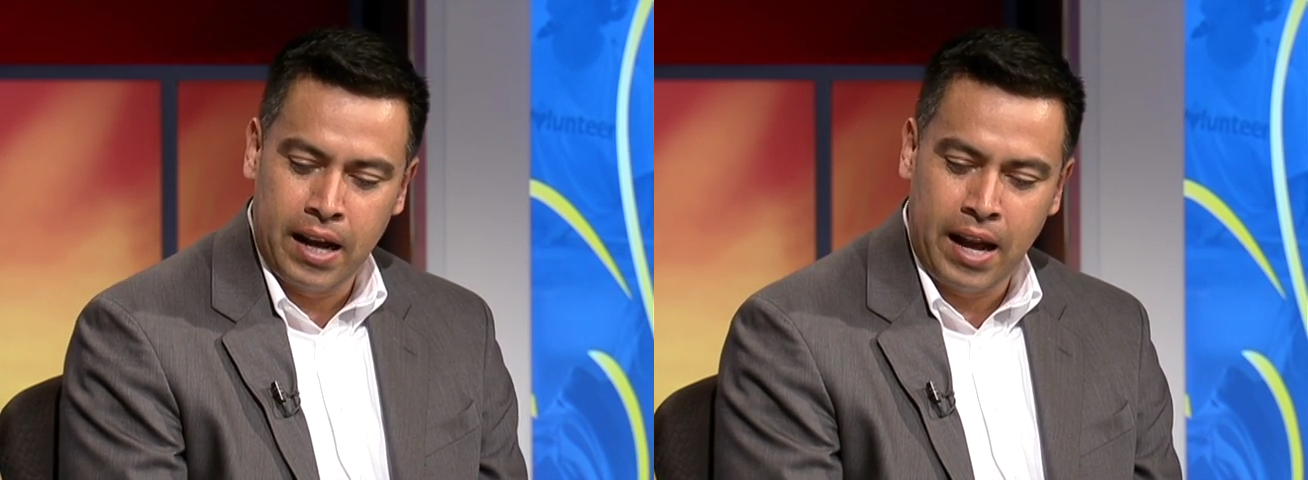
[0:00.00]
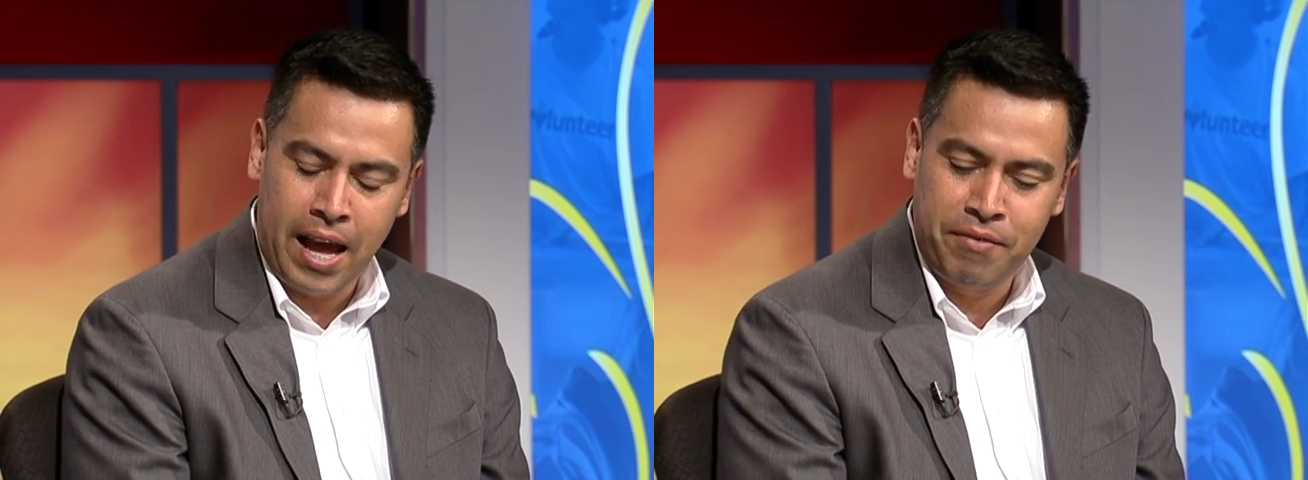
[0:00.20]

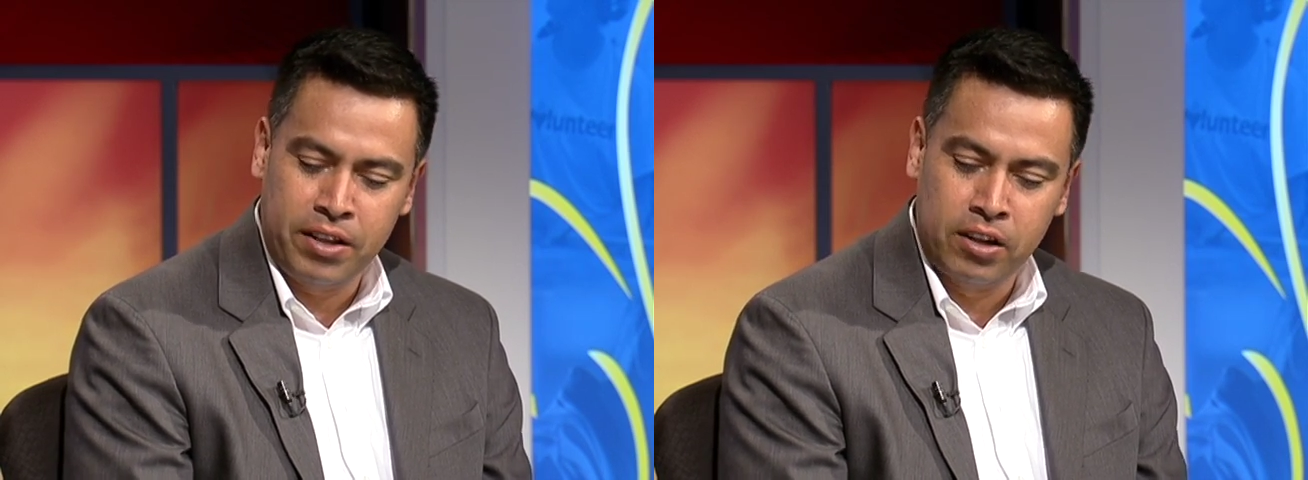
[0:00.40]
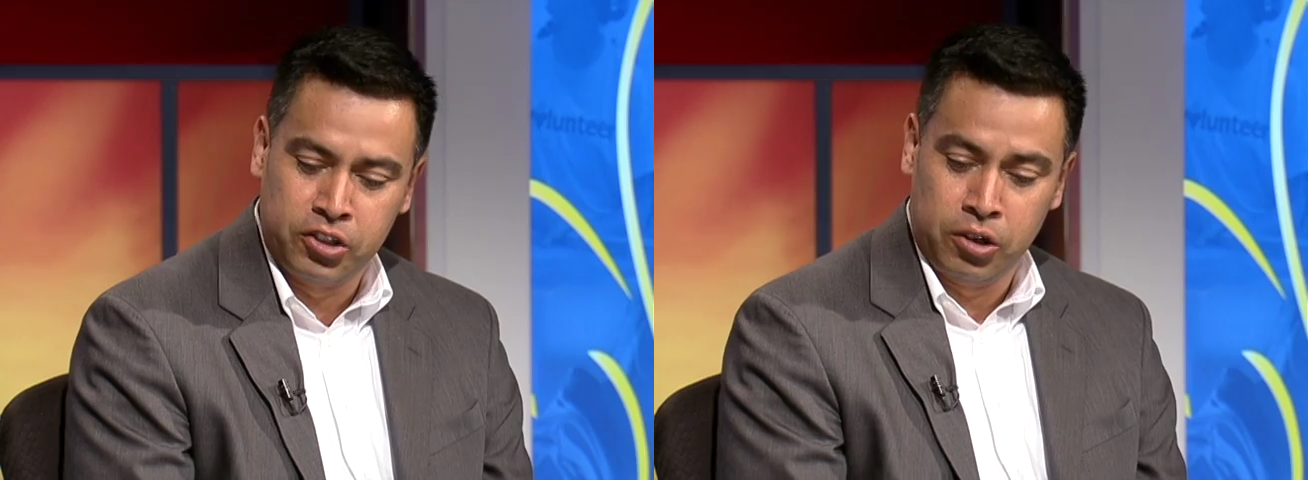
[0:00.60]
having
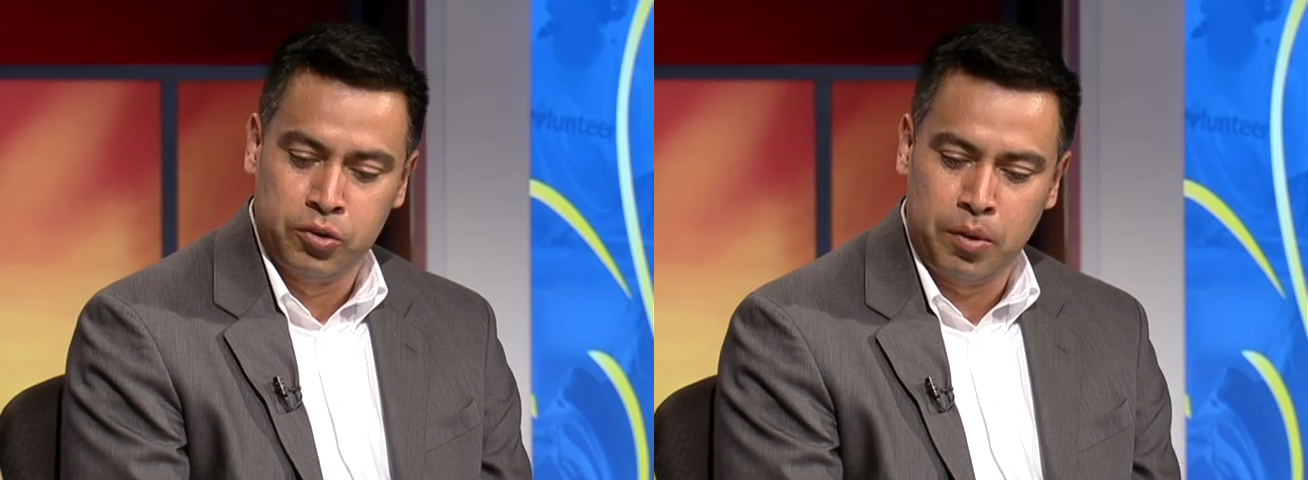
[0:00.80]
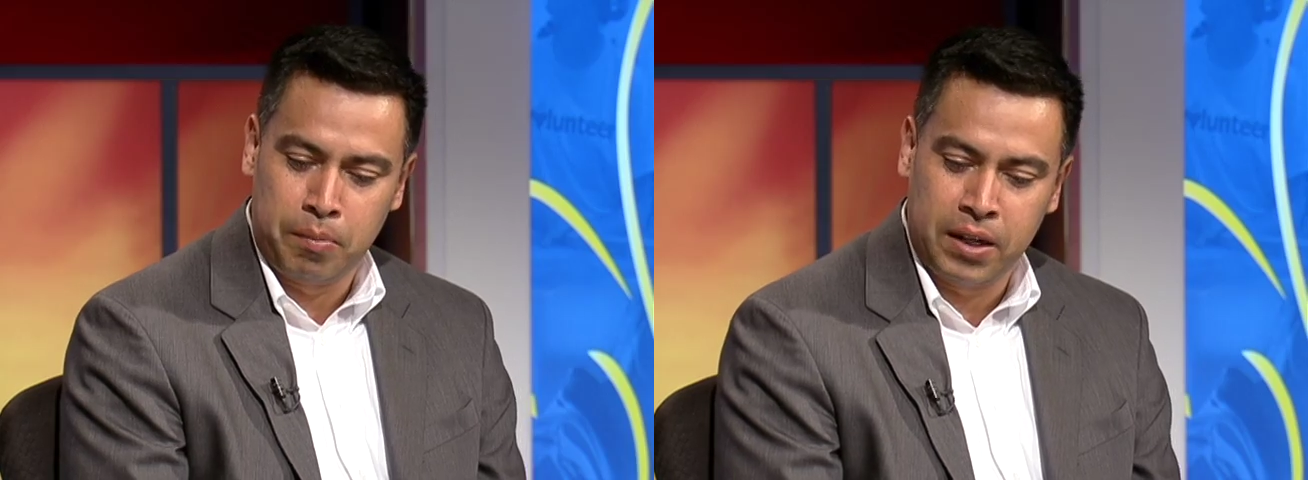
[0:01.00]
their
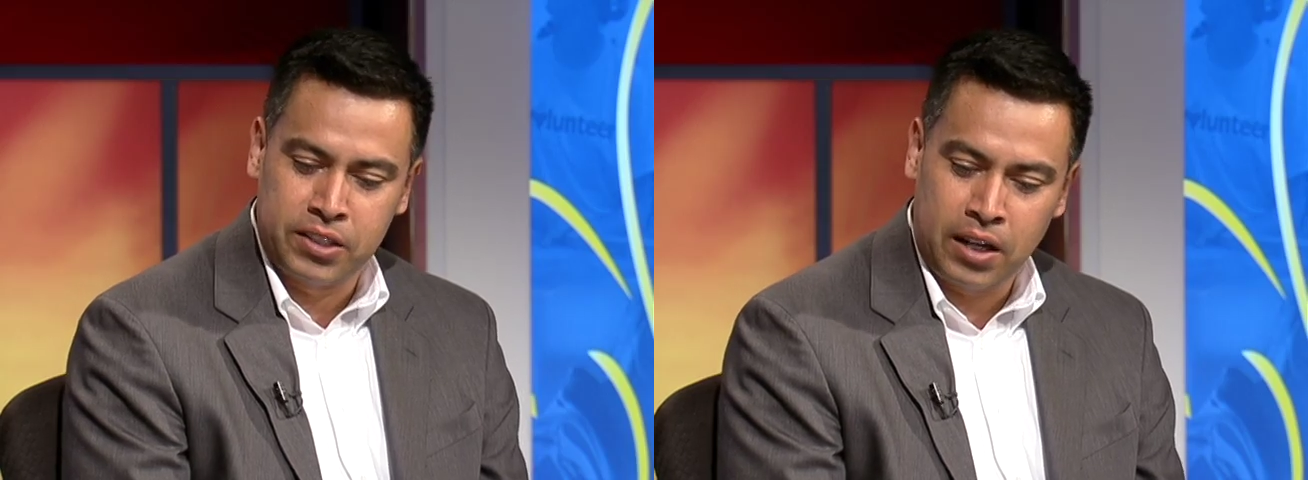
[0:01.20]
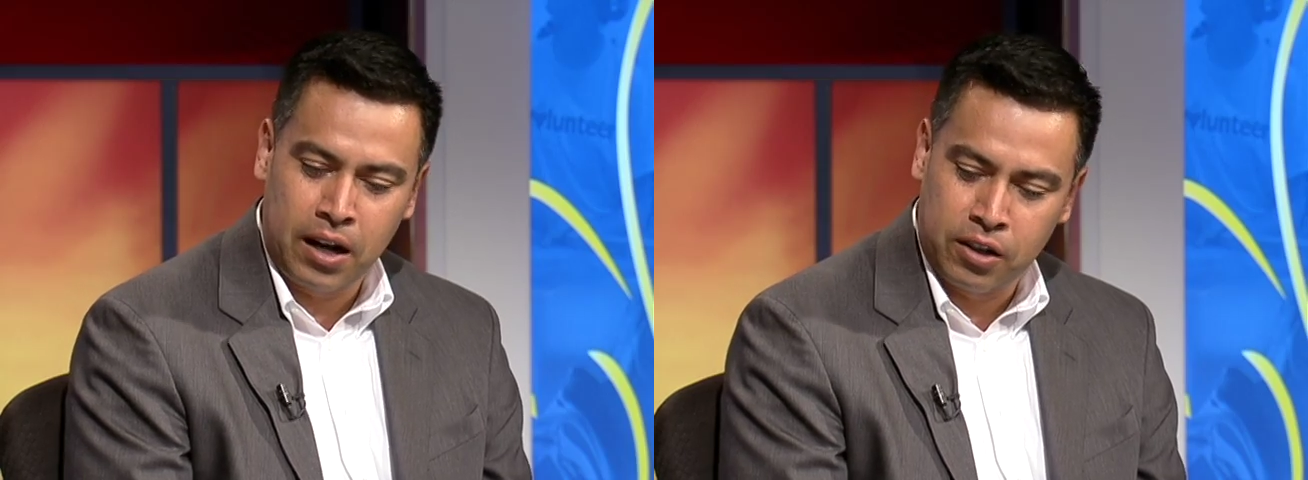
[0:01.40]
children play
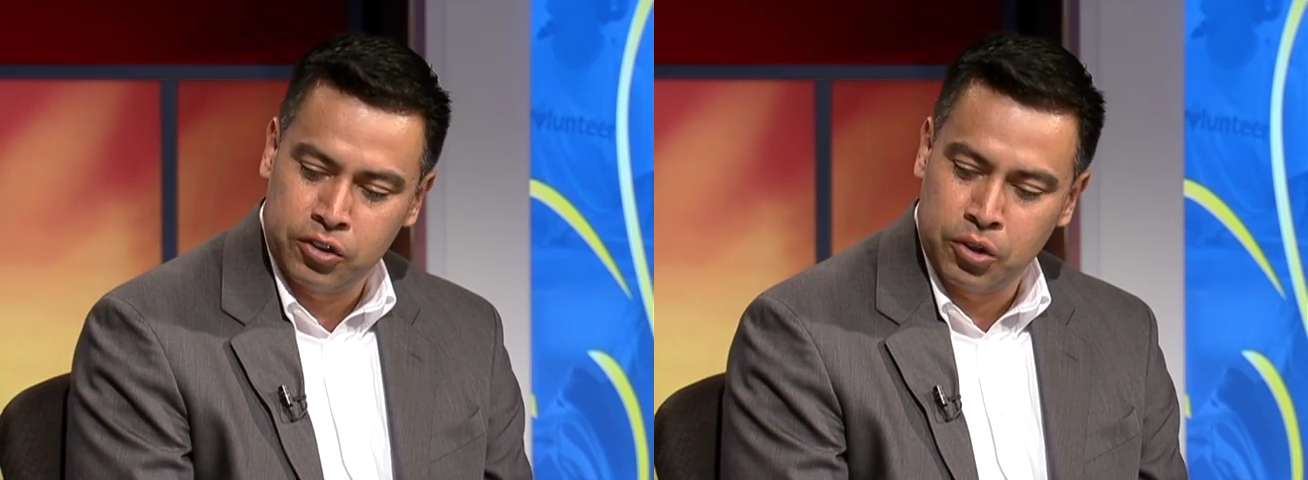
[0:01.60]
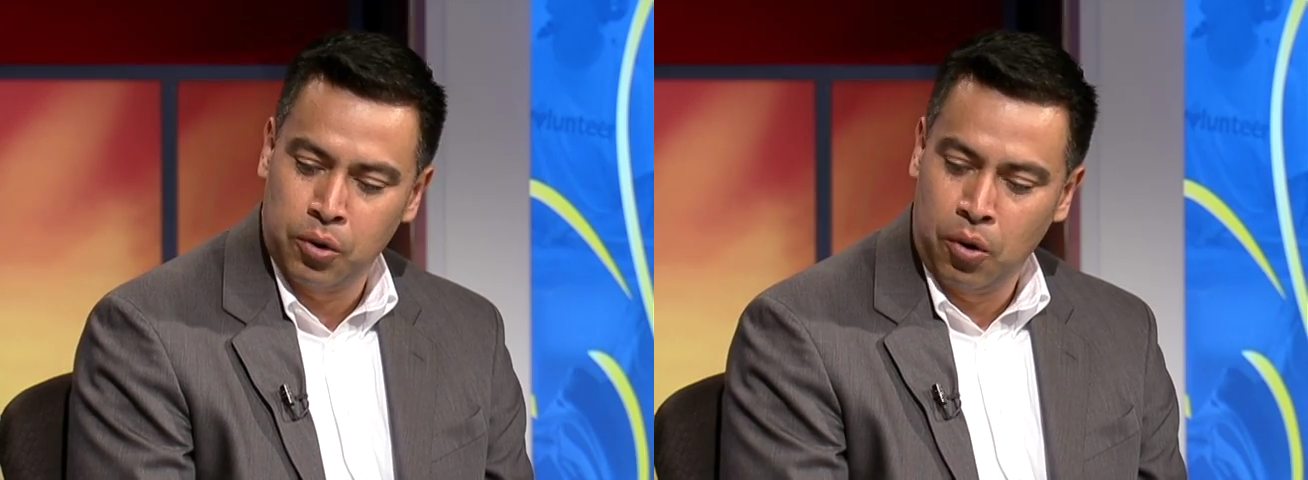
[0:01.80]
soccer
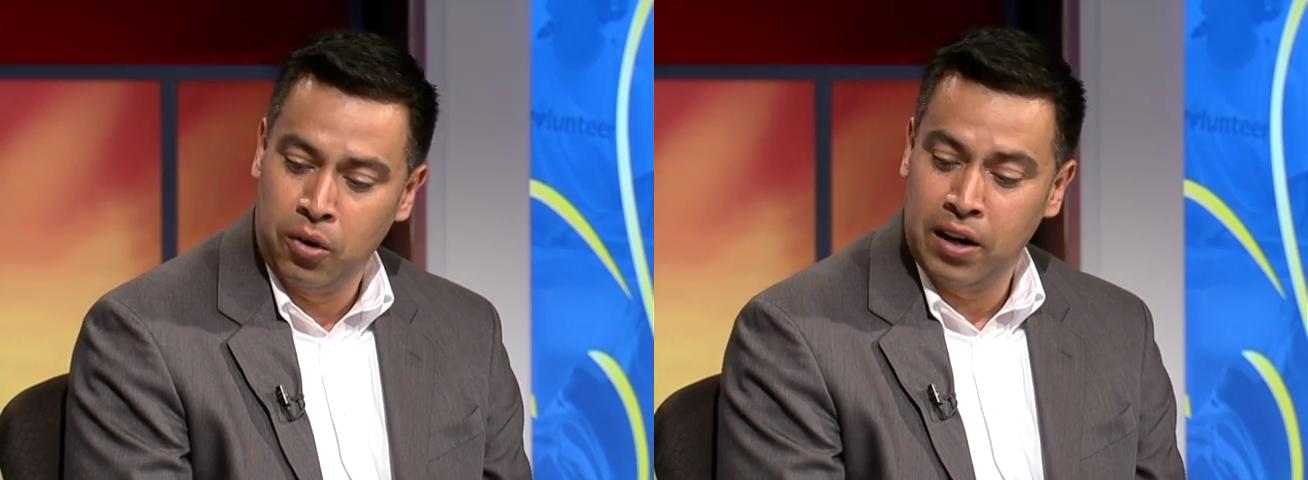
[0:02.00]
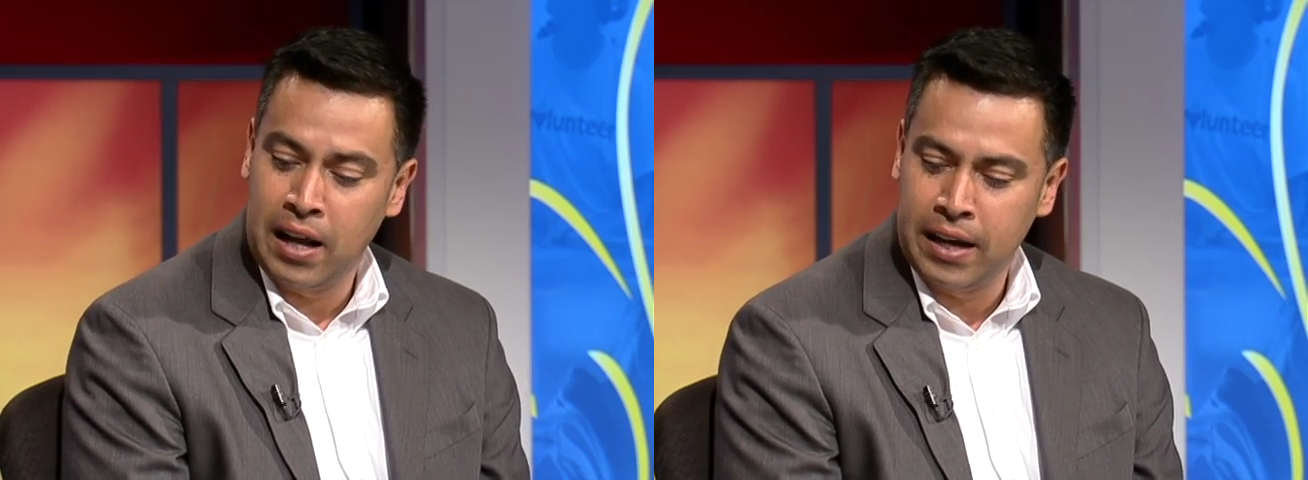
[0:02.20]
to go
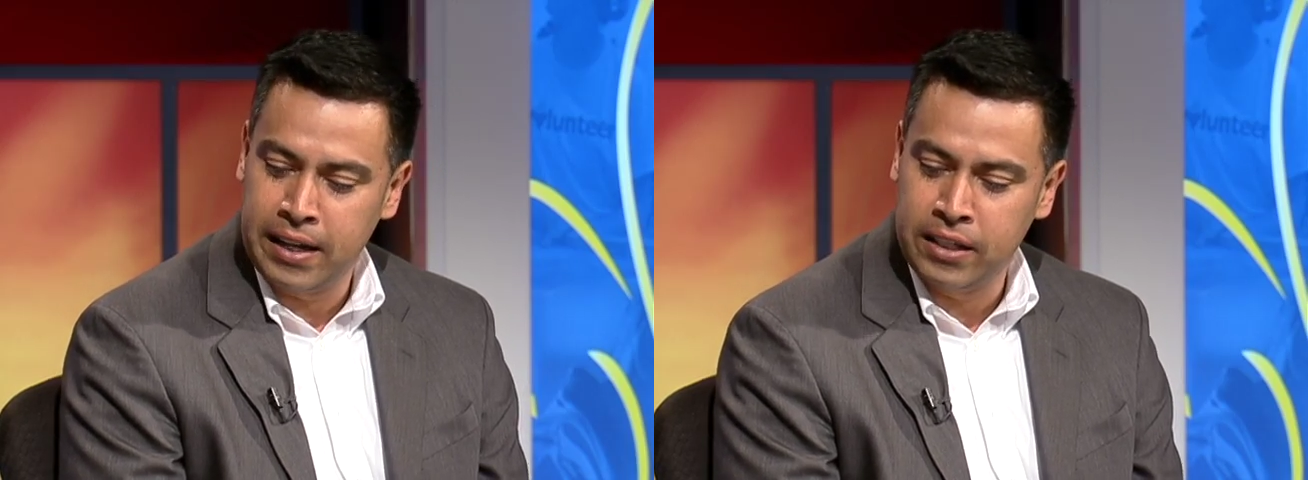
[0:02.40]
online